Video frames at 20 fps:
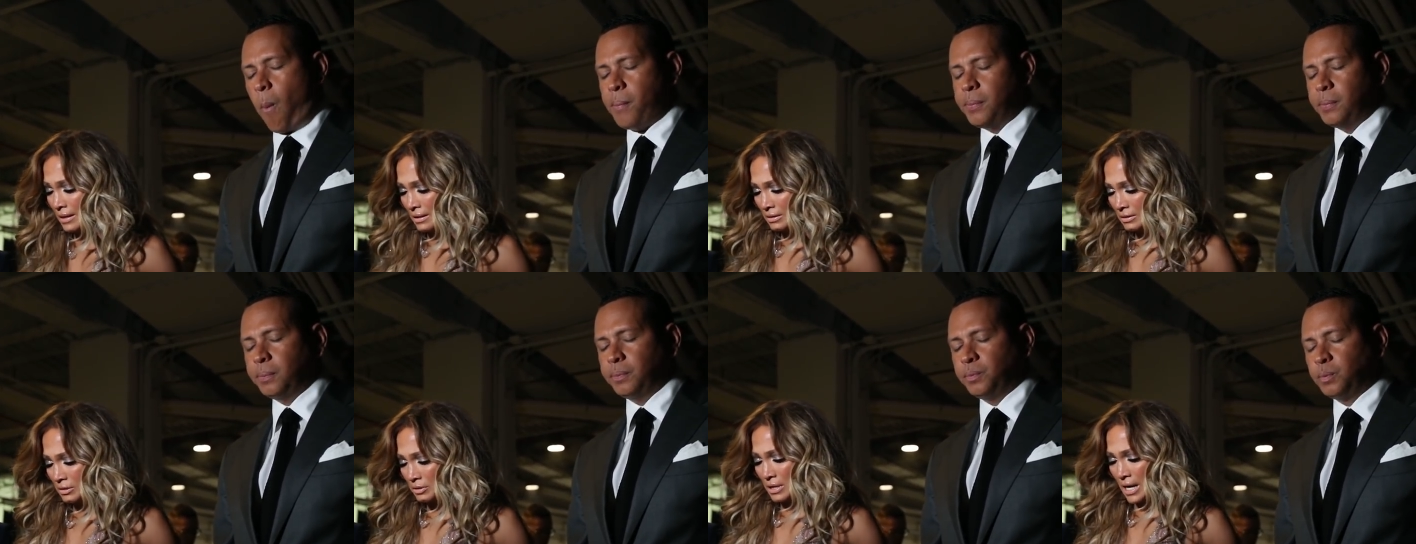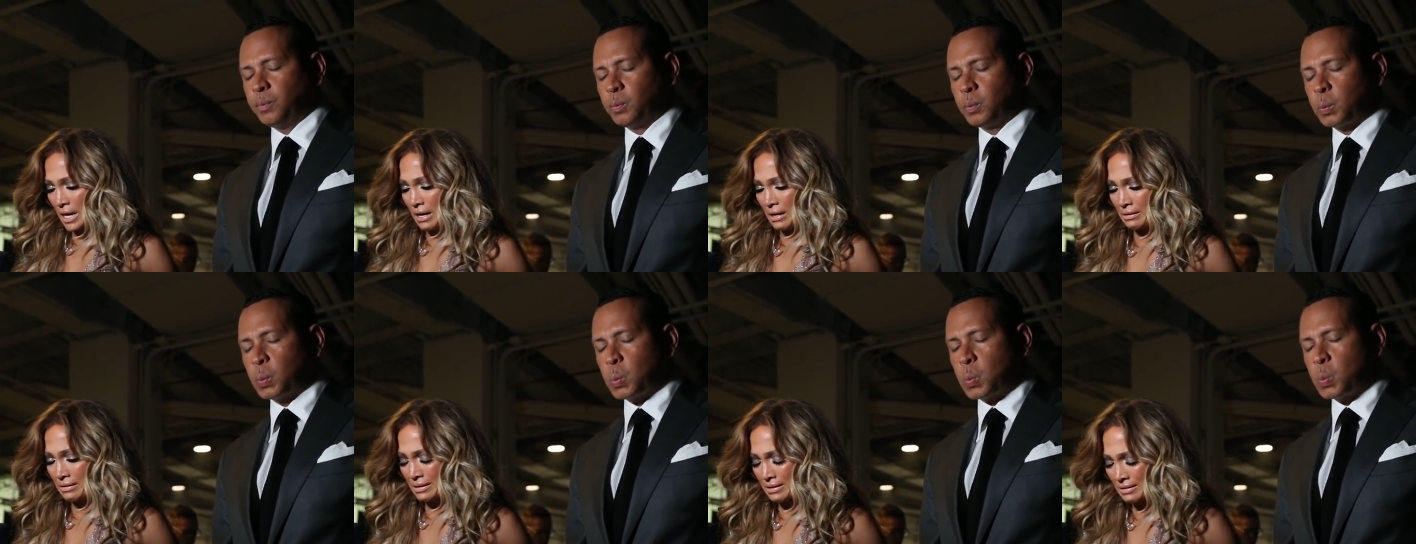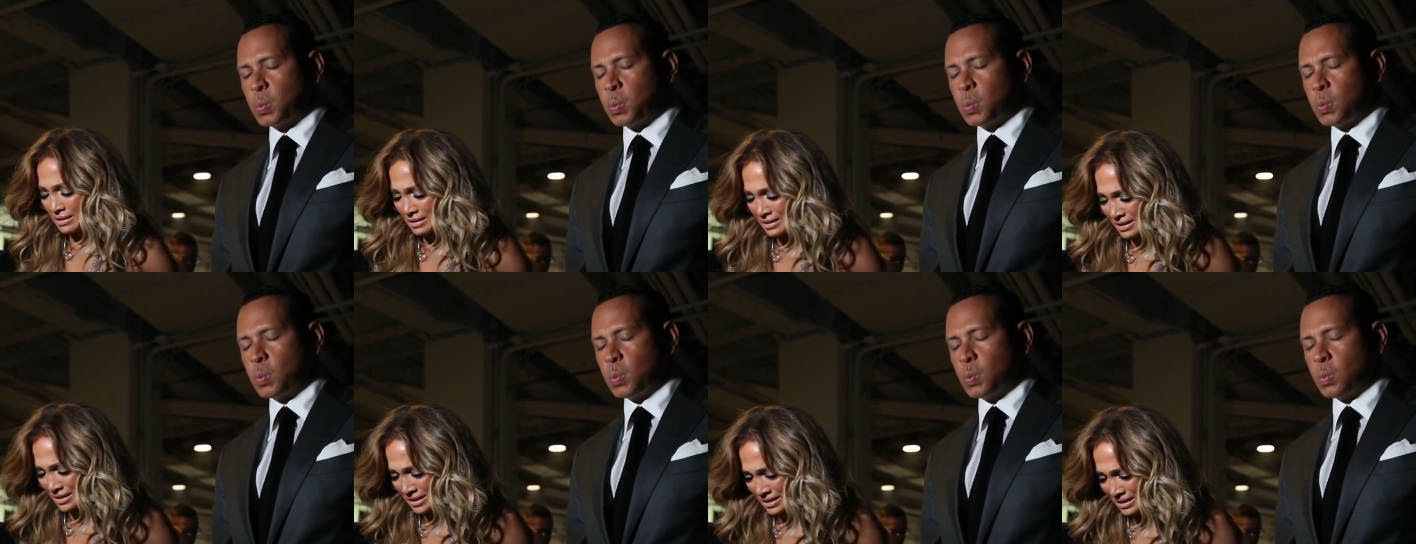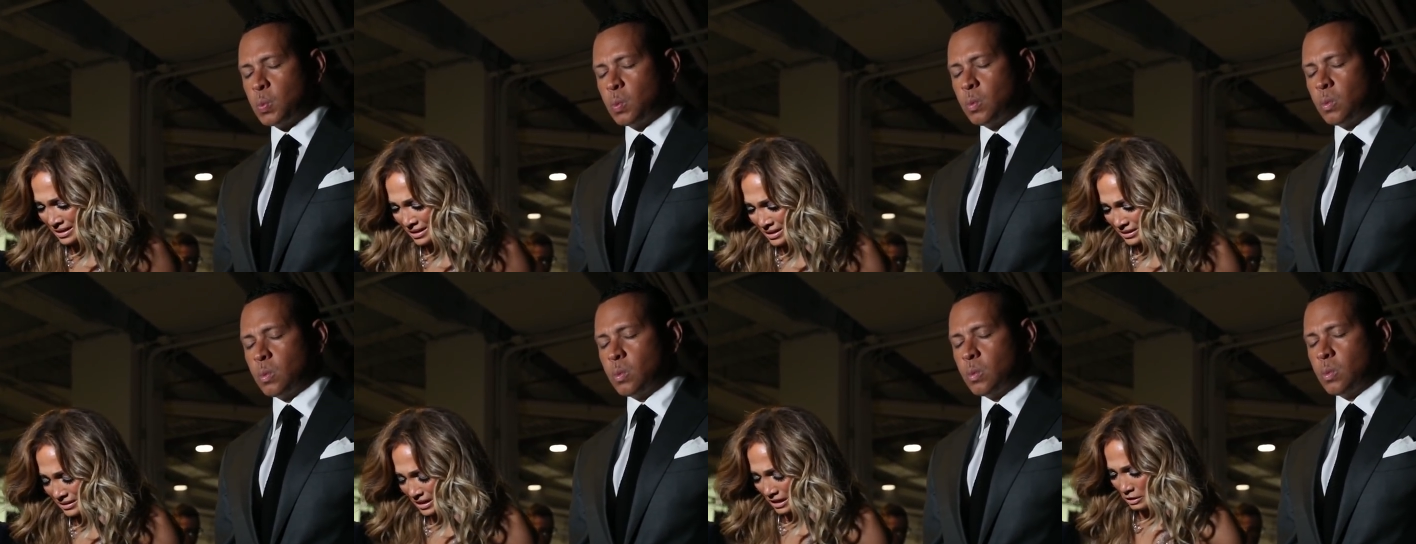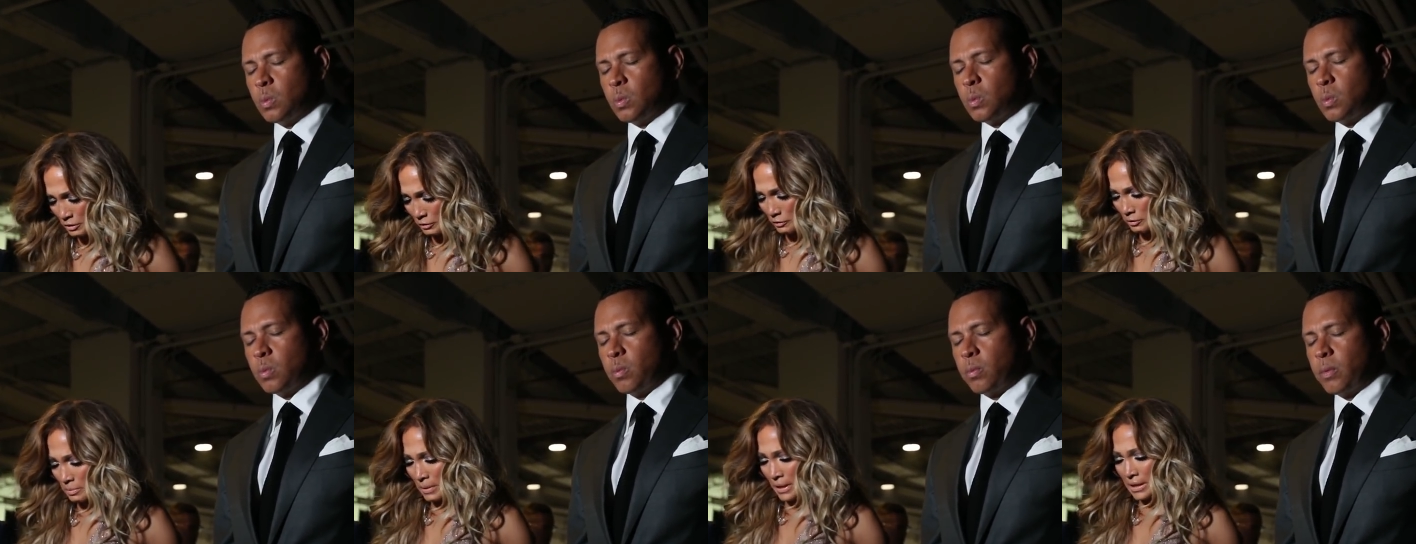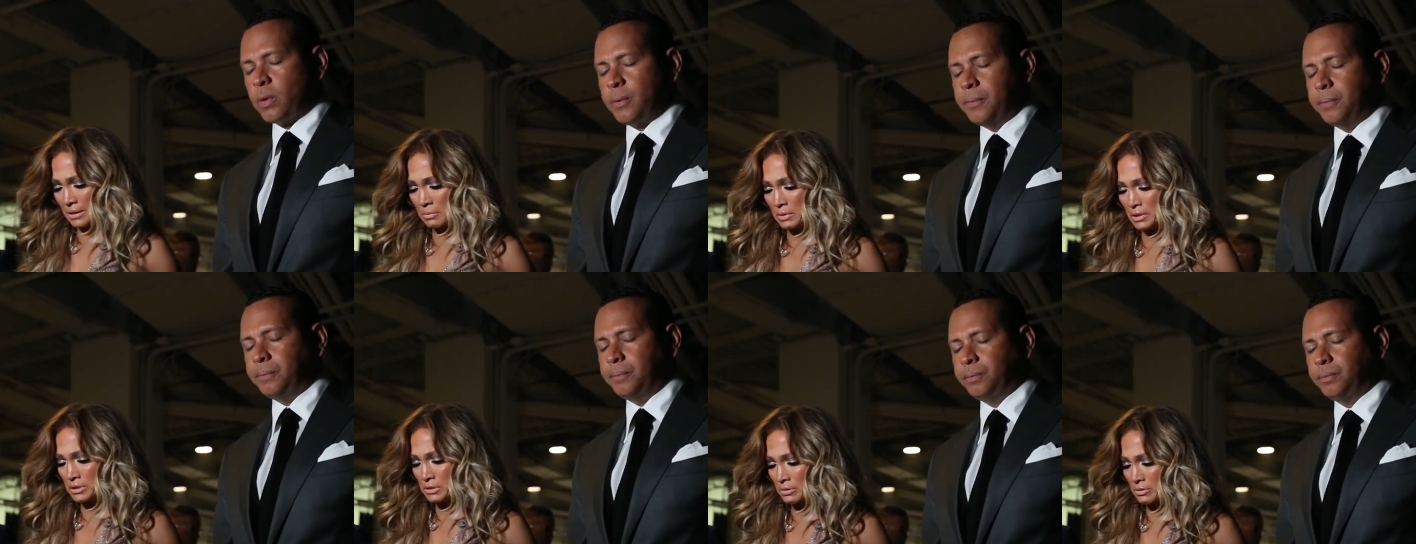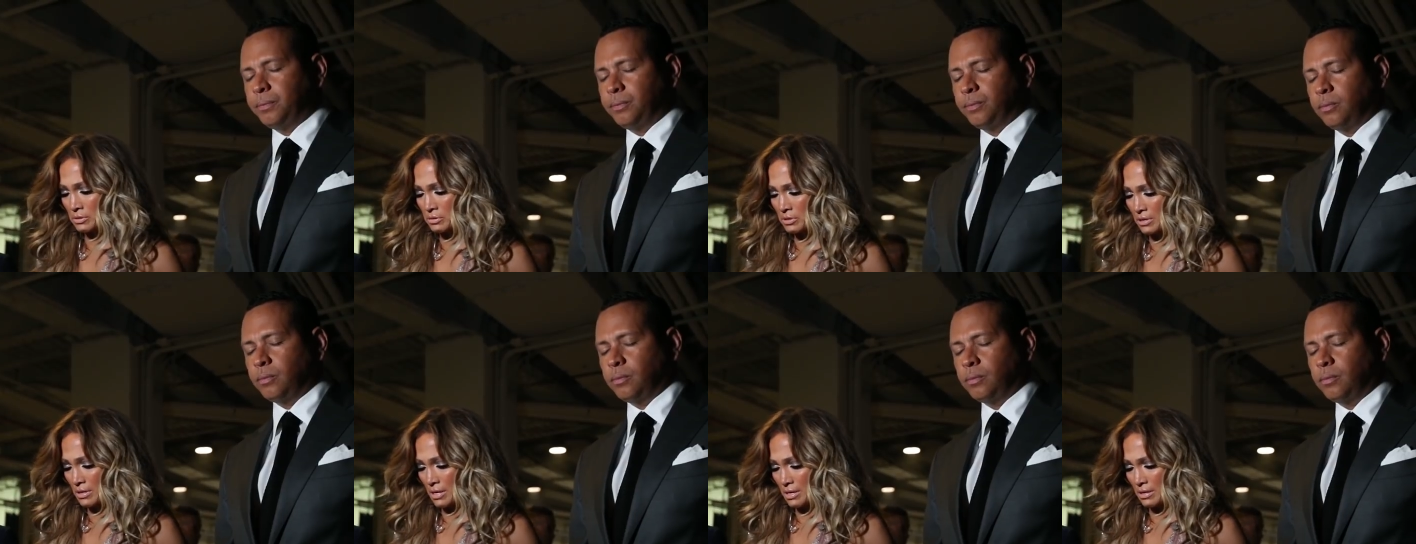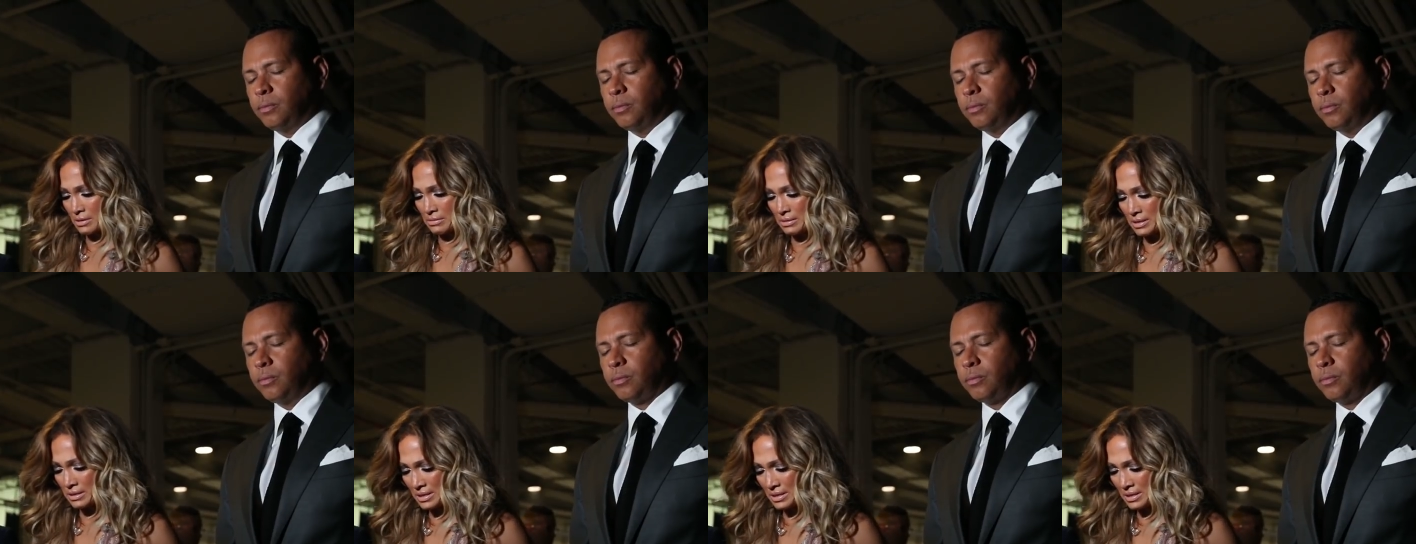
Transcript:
Speaker 1: thank you, God. Thank you for making me so strong.